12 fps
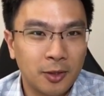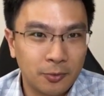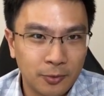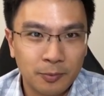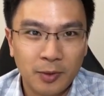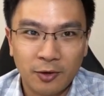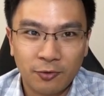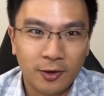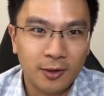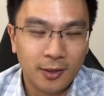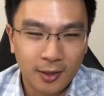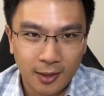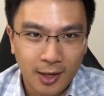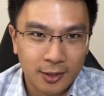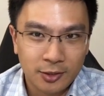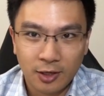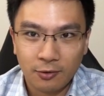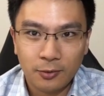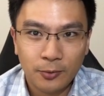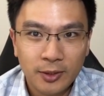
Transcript: friend that I travel with.